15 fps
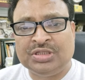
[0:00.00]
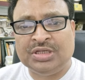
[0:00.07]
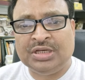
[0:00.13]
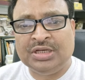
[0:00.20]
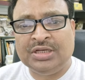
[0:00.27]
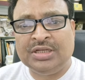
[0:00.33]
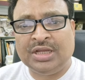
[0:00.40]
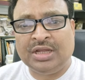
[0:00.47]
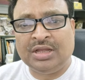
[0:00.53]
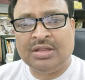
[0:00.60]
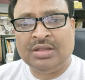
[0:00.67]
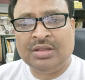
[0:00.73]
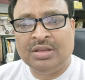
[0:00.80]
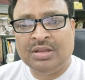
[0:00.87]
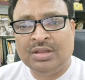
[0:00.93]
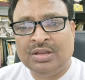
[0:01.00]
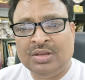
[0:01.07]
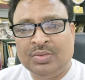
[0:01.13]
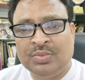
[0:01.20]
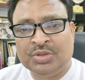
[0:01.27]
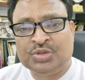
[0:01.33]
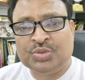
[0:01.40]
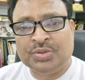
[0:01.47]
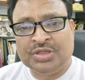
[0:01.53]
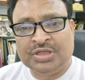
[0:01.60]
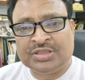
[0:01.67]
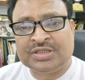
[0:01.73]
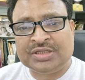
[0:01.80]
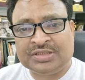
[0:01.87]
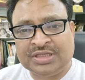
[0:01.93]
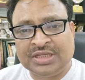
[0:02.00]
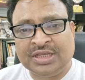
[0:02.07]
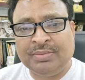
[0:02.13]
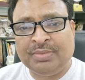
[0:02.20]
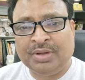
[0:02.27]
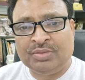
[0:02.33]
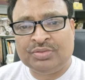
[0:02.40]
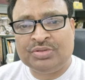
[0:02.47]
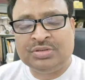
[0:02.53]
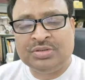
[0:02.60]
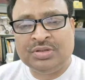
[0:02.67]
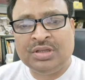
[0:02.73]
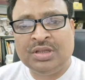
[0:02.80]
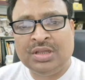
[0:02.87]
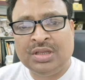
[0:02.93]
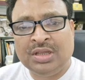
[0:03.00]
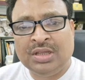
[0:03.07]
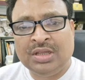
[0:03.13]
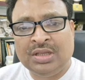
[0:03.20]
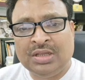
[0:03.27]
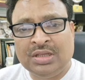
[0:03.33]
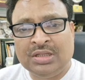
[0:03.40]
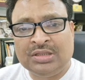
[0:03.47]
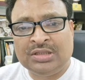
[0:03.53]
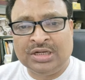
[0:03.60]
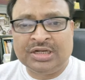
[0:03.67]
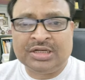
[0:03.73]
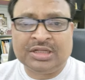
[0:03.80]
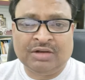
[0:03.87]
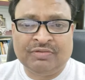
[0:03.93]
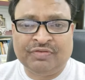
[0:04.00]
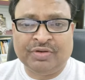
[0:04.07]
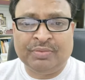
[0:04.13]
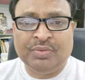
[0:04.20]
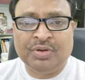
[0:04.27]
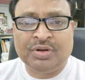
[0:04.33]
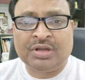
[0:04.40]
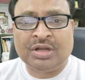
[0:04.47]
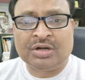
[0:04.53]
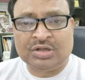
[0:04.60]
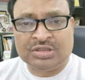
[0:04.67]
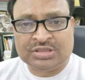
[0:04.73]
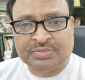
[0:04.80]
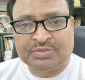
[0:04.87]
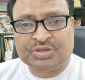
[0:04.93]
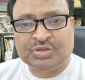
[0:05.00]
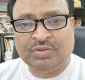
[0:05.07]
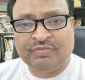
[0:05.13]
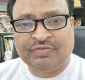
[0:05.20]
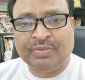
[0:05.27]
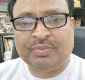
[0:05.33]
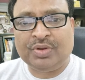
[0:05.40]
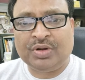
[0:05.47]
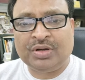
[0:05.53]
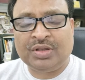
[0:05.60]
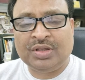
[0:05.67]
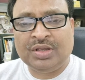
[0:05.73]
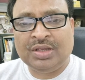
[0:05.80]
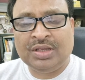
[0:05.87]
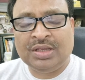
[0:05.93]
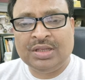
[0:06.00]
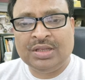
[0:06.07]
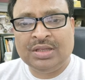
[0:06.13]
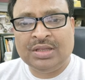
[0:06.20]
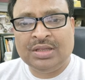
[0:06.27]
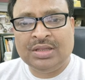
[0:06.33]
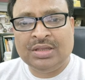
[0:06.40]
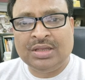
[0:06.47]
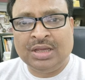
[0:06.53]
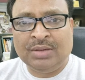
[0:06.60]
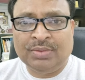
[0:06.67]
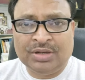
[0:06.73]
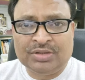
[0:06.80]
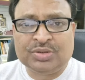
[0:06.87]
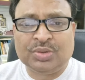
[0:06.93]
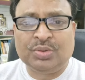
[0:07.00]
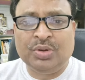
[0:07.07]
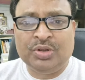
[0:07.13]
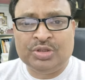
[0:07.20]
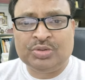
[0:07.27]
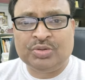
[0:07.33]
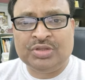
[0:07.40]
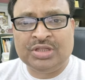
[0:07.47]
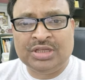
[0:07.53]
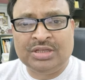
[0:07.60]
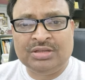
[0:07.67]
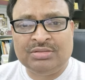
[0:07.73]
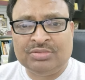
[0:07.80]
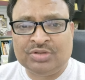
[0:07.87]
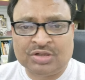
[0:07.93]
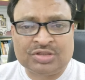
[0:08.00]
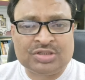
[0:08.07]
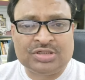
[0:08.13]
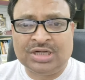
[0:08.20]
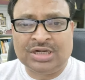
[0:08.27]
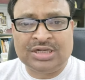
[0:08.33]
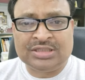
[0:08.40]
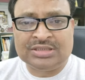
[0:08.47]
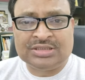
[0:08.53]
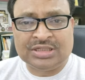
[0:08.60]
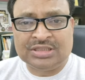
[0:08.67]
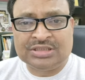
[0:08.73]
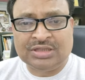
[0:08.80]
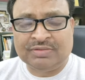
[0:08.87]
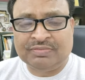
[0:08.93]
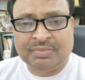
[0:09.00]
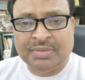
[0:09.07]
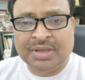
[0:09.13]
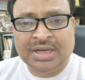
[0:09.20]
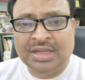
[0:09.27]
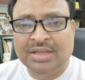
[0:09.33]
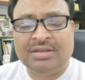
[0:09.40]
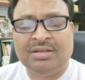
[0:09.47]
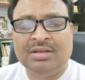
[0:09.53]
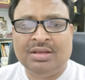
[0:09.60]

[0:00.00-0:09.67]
in India which were discussing about theoretical framework or conceptual framework. I'm also going through the doctoral research of many